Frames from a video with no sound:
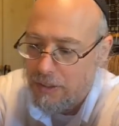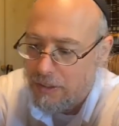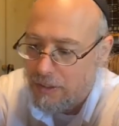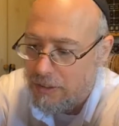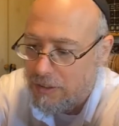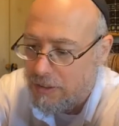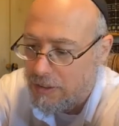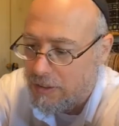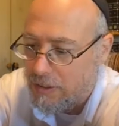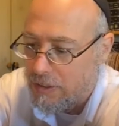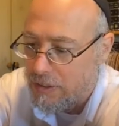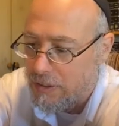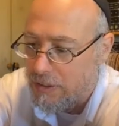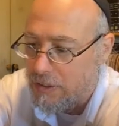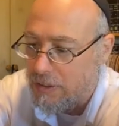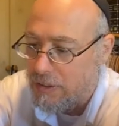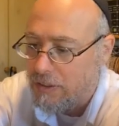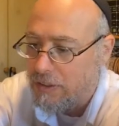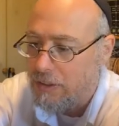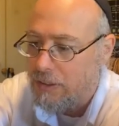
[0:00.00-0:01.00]
It's a, uh,
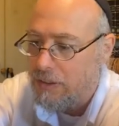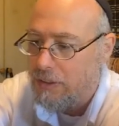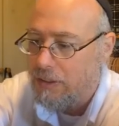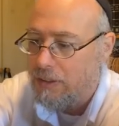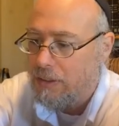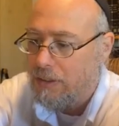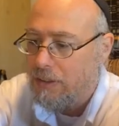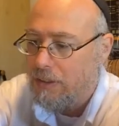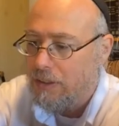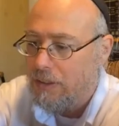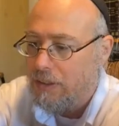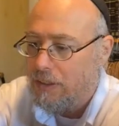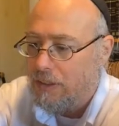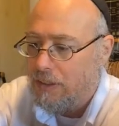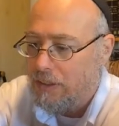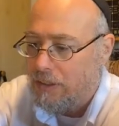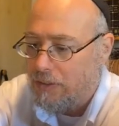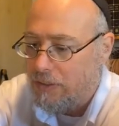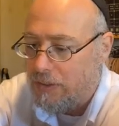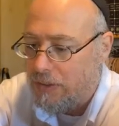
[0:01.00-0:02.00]

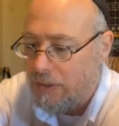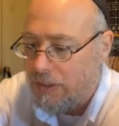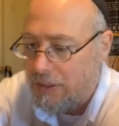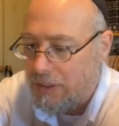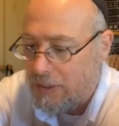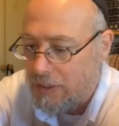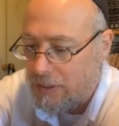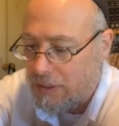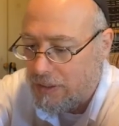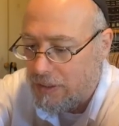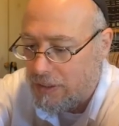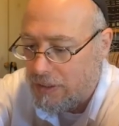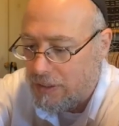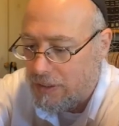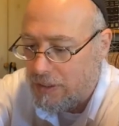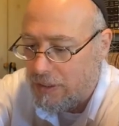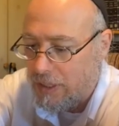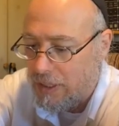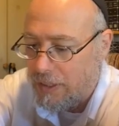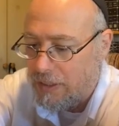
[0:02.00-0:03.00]
where is it? It's
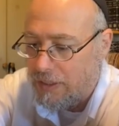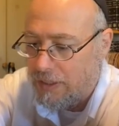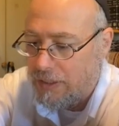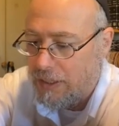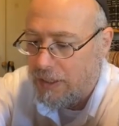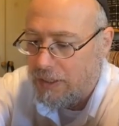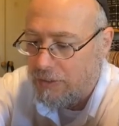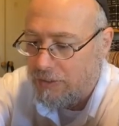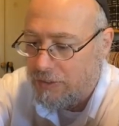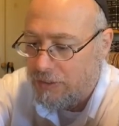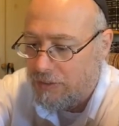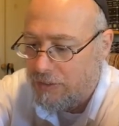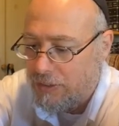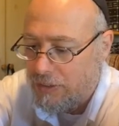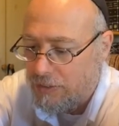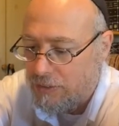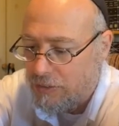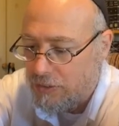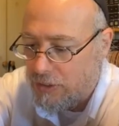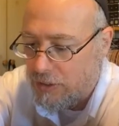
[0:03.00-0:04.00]
in Isaiah
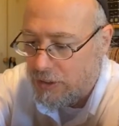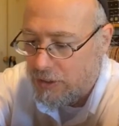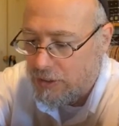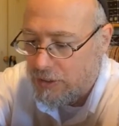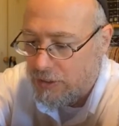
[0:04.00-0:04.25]
54.